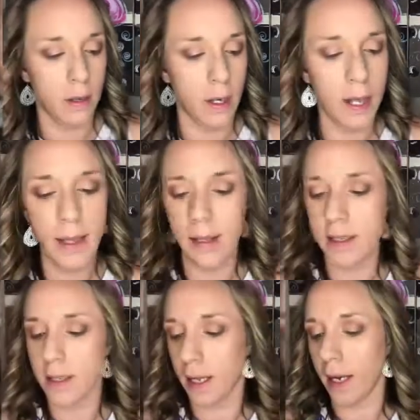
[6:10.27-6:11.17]
I think this
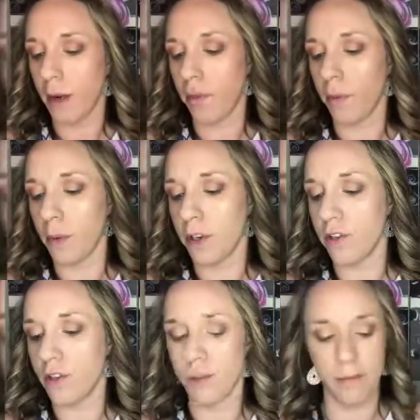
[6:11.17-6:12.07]
is like an elf
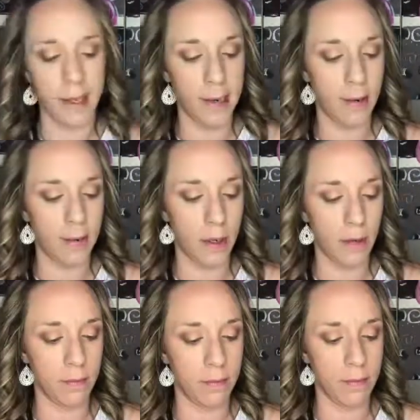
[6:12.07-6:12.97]
brush. I don't even know.
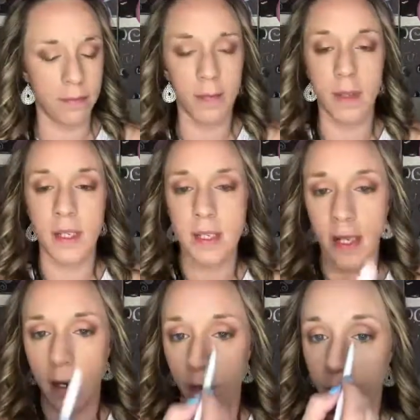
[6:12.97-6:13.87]
This is like
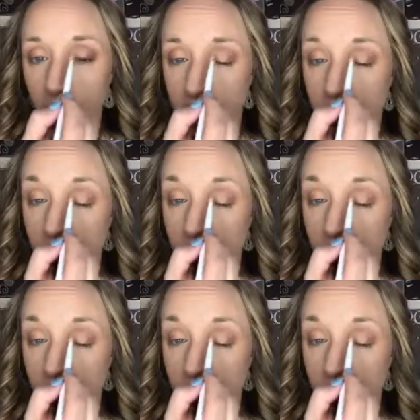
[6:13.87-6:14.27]
an elf brush.